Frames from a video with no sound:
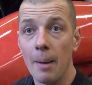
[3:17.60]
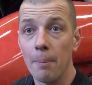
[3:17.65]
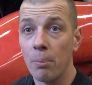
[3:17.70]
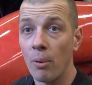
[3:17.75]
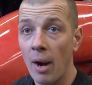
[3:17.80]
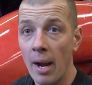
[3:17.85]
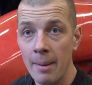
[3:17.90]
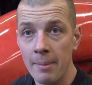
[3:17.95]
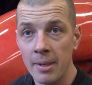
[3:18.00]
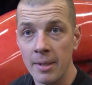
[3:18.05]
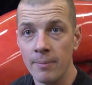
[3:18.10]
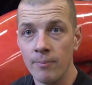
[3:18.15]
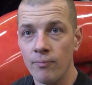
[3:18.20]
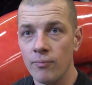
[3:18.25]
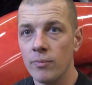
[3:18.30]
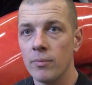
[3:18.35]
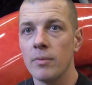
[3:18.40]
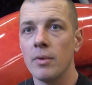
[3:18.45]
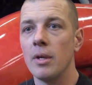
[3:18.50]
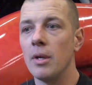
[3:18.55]
prime it,
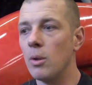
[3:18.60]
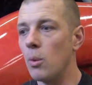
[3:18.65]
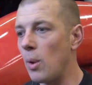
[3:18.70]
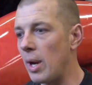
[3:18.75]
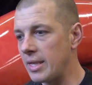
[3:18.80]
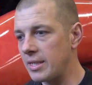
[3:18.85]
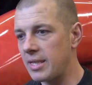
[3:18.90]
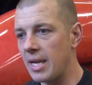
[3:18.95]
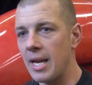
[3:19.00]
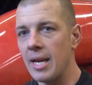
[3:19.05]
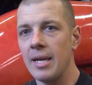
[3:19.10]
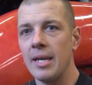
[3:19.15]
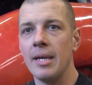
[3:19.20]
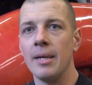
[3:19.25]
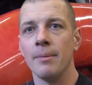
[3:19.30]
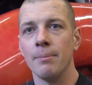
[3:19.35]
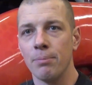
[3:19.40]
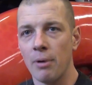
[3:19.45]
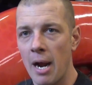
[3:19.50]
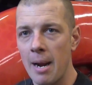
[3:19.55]
wet sand it,
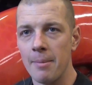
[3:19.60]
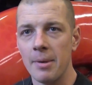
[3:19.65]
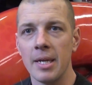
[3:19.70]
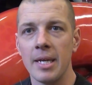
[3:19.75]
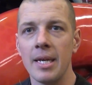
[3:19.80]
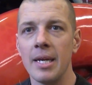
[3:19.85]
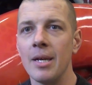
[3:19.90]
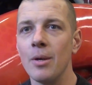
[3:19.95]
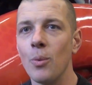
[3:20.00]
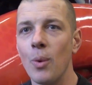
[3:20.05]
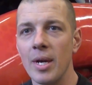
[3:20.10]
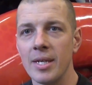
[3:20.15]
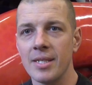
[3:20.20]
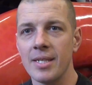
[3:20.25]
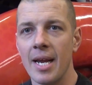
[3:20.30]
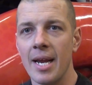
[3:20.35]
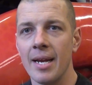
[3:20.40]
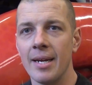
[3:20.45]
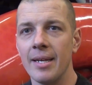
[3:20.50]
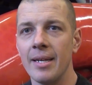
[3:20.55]
prime it again, wet
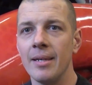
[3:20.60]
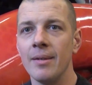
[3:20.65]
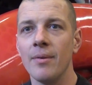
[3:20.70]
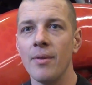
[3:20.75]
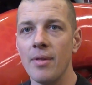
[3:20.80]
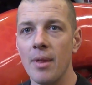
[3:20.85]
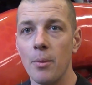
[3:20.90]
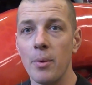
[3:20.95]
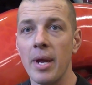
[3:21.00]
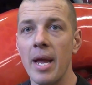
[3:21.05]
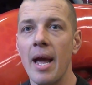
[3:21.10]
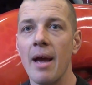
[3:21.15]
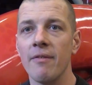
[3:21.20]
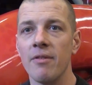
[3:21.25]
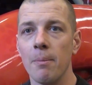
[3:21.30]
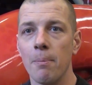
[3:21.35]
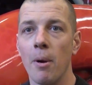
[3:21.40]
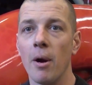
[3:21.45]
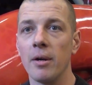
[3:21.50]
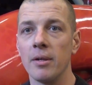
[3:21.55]
sand it, and then we have
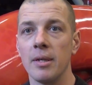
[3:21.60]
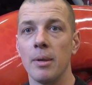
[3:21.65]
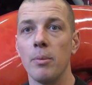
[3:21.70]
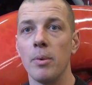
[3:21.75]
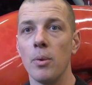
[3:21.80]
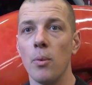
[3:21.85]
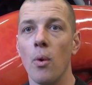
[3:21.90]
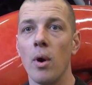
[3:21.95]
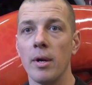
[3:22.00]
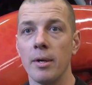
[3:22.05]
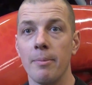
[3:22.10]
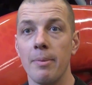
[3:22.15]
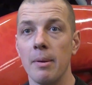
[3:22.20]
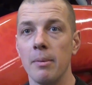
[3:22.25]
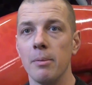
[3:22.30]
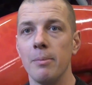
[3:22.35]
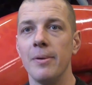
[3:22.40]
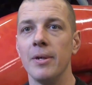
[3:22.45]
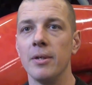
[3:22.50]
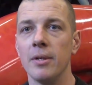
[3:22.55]
the part that we want to be
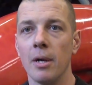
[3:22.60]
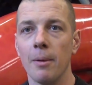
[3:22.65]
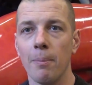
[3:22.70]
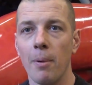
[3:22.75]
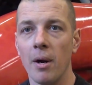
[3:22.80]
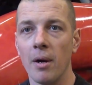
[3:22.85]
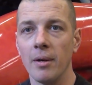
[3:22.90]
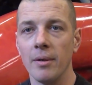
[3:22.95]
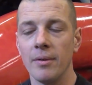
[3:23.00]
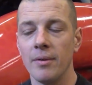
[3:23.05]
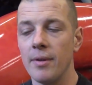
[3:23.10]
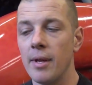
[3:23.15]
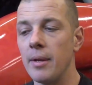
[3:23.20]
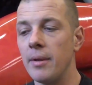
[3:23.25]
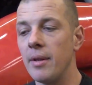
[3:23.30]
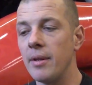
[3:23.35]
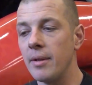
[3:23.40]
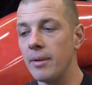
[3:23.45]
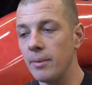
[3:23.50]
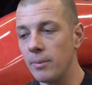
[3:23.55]
able to build our part. And
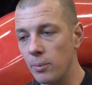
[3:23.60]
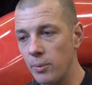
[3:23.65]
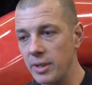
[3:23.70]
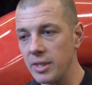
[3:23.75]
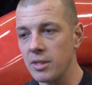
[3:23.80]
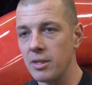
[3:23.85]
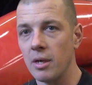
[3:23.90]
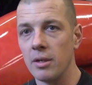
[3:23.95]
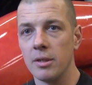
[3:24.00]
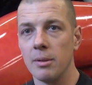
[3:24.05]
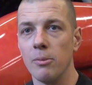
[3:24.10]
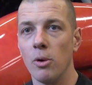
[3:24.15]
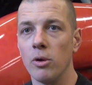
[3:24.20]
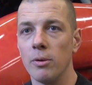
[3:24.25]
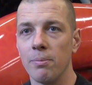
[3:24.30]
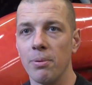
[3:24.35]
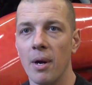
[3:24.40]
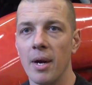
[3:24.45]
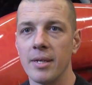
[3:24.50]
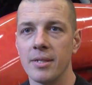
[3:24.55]
then we start the
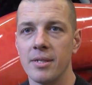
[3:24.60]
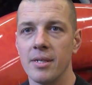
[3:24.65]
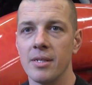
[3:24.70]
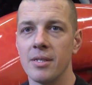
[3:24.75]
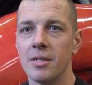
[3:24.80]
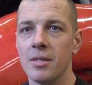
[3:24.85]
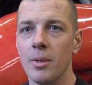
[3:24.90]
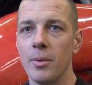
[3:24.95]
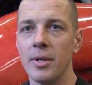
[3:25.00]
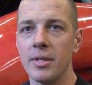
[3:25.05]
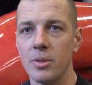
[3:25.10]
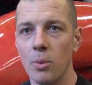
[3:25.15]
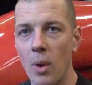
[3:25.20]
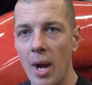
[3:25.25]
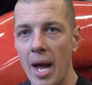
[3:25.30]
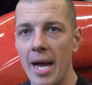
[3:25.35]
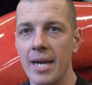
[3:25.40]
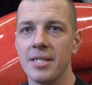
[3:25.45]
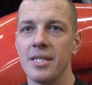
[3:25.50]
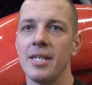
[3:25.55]
mold process. So it's
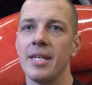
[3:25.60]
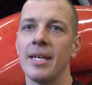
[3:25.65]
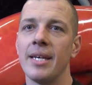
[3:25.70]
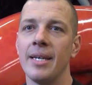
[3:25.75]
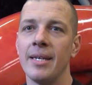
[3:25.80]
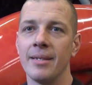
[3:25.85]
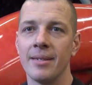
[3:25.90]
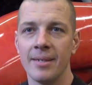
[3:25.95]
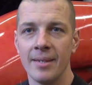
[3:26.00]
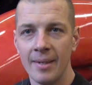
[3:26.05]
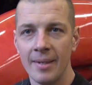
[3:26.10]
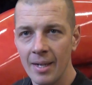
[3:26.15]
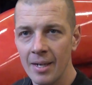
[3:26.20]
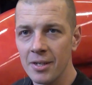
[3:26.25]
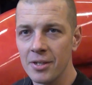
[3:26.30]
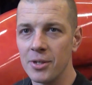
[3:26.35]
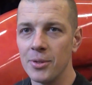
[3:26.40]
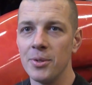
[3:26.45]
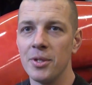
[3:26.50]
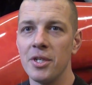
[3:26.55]
waxing it,
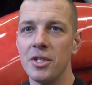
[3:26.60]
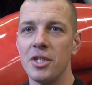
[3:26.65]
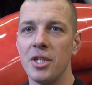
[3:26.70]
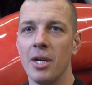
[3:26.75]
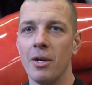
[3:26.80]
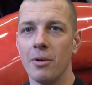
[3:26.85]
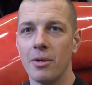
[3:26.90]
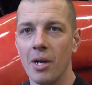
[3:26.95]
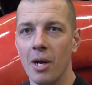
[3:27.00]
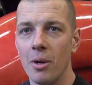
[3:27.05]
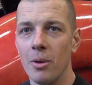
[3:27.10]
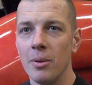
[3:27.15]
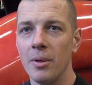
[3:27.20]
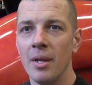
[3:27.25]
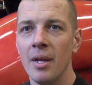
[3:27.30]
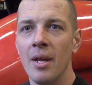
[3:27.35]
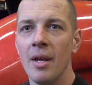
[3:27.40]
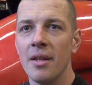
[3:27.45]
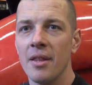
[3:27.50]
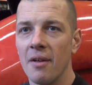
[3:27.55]
doing the gel coat,
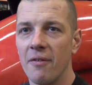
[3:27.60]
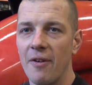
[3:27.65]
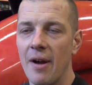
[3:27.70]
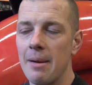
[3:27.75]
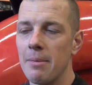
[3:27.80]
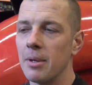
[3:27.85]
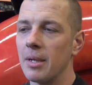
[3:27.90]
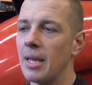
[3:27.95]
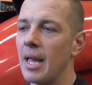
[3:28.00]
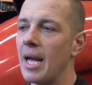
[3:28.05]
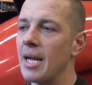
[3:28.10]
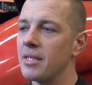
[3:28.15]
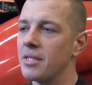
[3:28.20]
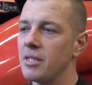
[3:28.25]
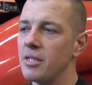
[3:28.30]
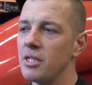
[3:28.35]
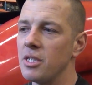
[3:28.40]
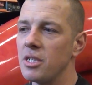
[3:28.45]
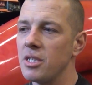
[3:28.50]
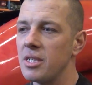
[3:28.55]
the fiberglass,
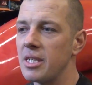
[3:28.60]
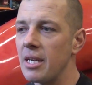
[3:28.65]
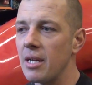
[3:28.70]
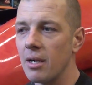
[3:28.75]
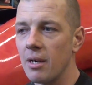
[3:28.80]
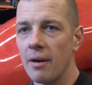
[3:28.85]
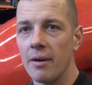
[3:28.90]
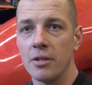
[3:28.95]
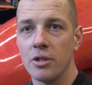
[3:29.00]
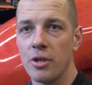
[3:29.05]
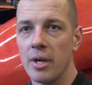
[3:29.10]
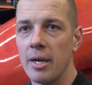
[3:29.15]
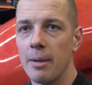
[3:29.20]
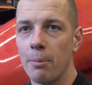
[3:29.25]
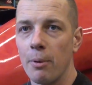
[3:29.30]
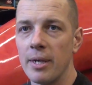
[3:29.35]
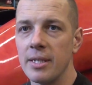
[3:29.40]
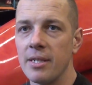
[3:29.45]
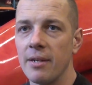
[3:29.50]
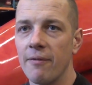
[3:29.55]
and you see on our Straight Up
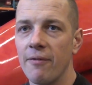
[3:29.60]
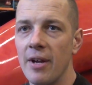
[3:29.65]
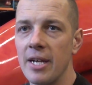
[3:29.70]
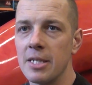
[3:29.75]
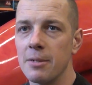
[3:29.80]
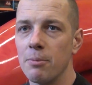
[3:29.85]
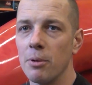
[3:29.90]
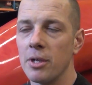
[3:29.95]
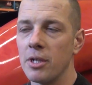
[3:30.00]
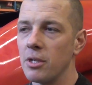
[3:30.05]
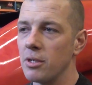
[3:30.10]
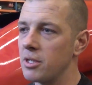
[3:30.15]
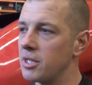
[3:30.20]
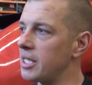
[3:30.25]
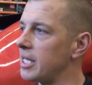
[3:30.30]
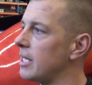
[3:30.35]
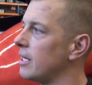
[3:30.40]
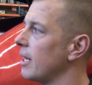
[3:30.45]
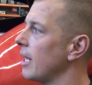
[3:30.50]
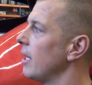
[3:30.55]
Racing Facebook, you'll
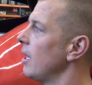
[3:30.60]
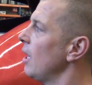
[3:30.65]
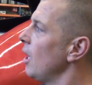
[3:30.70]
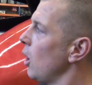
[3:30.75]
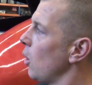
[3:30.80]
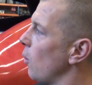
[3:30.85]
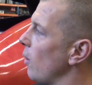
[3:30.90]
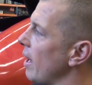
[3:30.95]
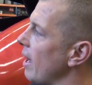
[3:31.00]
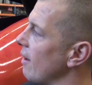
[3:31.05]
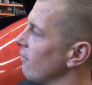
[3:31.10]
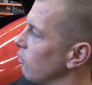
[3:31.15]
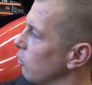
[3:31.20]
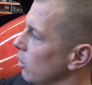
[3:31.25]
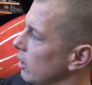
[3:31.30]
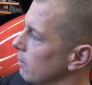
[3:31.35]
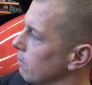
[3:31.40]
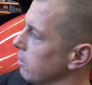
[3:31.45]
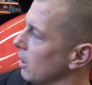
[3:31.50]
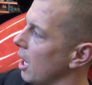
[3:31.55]
see that we have
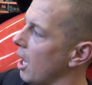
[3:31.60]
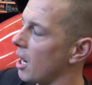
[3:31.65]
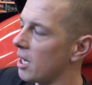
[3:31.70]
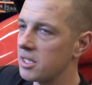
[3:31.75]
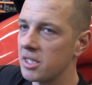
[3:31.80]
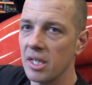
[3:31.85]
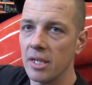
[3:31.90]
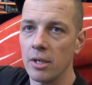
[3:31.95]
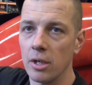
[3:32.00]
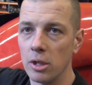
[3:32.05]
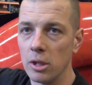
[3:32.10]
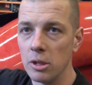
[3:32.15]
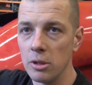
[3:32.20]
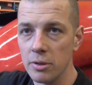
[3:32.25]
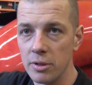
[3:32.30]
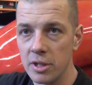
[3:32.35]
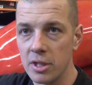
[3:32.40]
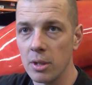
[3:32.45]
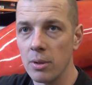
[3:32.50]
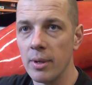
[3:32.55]
wood blocks that are
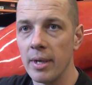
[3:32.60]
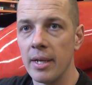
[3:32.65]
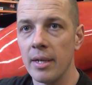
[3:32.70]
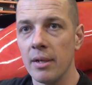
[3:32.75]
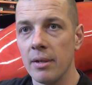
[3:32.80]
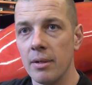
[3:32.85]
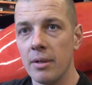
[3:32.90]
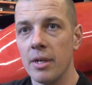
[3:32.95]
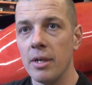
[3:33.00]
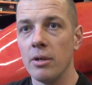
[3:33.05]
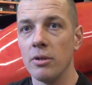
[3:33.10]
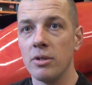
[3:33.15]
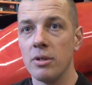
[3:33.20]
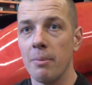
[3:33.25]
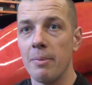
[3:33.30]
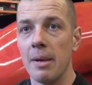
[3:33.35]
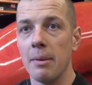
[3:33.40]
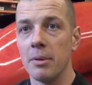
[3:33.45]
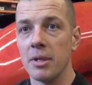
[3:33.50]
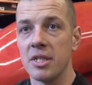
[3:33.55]
glued to it, to
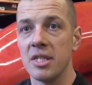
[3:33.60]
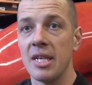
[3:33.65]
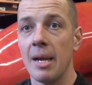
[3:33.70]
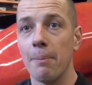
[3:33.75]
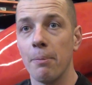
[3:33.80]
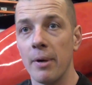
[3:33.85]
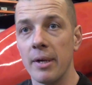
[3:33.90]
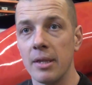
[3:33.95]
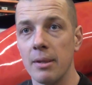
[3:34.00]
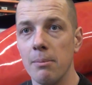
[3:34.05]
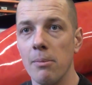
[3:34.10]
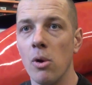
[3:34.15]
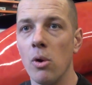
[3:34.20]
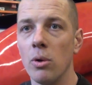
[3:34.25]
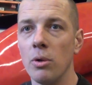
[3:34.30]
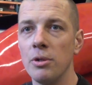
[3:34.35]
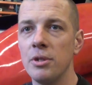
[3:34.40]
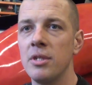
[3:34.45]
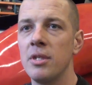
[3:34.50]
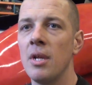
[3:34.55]
be able to separate the
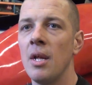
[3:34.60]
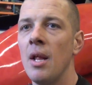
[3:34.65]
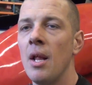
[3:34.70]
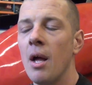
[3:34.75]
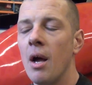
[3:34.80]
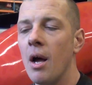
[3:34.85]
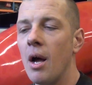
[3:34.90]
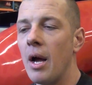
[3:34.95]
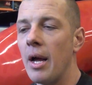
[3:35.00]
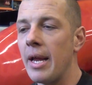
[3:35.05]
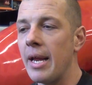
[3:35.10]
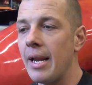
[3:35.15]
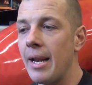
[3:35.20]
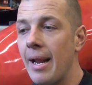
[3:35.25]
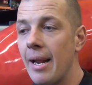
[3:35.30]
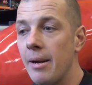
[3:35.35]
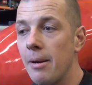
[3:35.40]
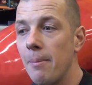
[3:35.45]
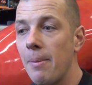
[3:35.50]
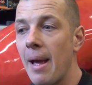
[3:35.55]
molds. It
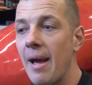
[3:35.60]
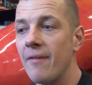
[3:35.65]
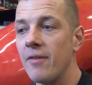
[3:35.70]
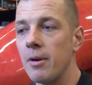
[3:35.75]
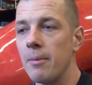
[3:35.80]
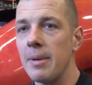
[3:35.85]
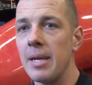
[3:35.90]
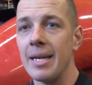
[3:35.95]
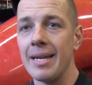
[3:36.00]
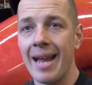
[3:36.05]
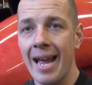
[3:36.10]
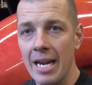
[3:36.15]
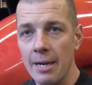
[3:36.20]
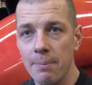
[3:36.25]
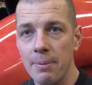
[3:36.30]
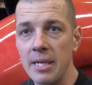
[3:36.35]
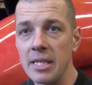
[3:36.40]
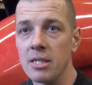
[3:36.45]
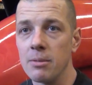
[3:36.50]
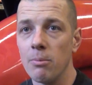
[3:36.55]
ended up having to be a
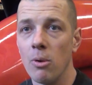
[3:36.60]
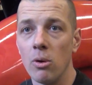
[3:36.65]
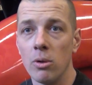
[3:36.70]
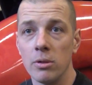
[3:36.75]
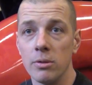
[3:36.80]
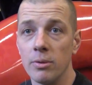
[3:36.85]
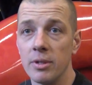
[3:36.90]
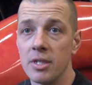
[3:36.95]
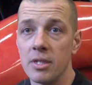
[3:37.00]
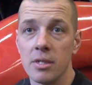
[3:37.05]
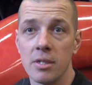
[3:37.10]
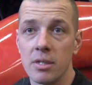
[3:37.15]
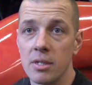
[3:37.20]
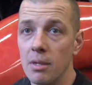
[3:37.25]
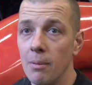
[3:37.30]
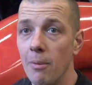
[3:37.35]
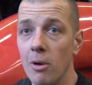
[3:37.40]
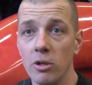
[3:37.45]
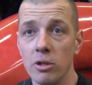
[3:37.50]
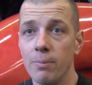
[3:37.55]
9-piece mold, which is
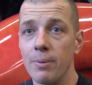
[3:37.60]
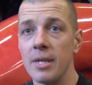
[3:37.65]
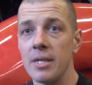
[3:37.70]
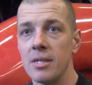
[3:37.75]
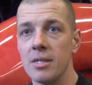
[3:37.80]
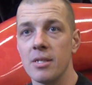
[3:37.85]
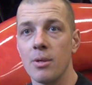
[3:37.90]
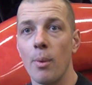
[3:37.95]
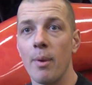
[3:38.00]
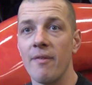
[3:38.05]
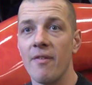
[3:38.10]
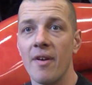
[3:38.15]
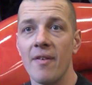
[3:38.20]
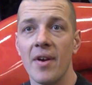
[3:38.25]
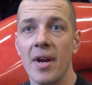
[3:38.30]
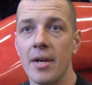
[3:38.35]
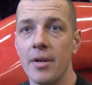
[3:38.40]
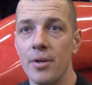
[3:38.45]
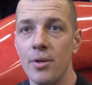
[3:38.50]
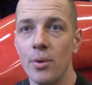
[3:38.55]
the most pieces that we've
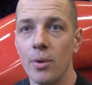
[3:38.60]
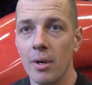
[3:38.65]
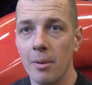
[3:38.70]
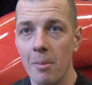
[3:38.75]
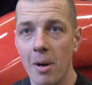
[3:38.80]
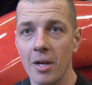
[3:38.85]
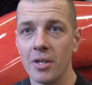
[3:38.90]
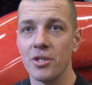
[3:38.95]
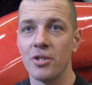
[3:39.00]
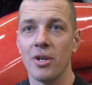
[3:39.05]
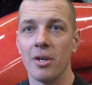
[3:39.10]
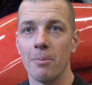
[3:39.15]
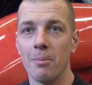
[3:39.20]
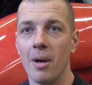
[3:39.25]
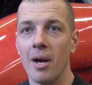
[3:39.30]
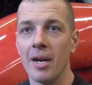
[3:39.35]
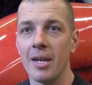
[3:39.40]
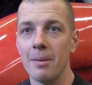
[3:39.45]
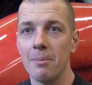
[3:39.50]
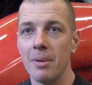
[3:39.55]
ever had to do on a monster truck
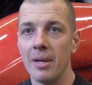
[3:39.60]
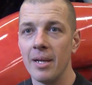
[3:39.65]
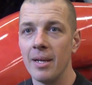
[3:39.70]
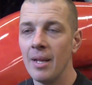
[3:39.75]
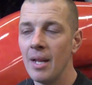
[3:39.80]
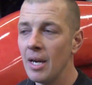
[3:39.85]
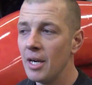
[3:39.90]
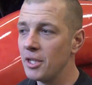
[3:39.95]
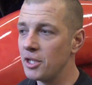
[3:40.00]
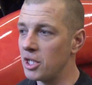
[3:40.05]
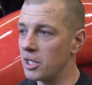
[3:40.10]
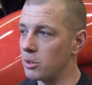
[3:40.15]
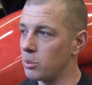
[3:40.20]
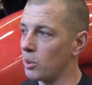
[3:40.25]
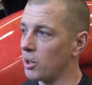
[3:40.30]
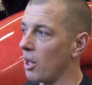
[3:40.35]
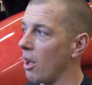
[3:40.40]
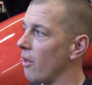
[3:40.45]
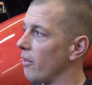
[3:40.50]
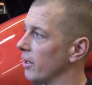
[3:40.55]
body. But just
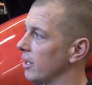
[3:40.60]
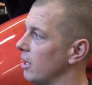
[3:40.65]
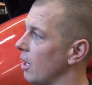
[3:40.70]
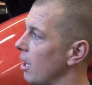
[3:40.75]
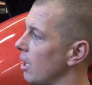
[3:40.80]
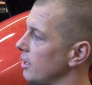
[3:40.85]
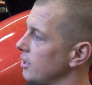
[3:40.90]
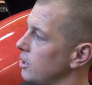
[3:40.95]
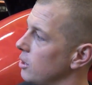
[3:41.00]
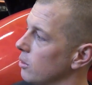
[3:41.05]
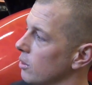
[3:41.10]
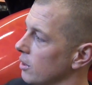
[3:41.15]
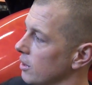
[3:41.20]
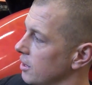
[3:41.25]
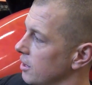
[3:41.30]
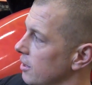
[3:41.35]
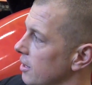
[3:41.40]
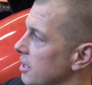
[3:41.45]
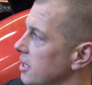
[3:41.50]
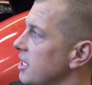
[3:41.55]
with all the
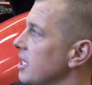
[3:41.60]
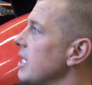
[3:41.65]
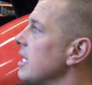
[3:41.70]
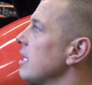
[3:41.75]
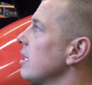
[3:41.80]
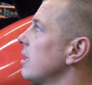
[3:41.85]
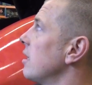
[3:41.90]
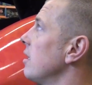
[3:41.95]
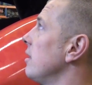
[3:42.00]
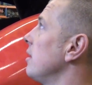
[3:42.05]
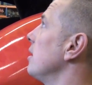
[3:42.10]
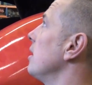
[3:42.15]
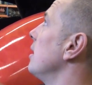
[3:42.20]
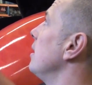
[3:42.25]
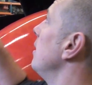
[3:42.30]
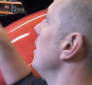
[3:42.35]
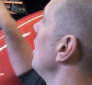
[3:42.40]
contours and the teeth and the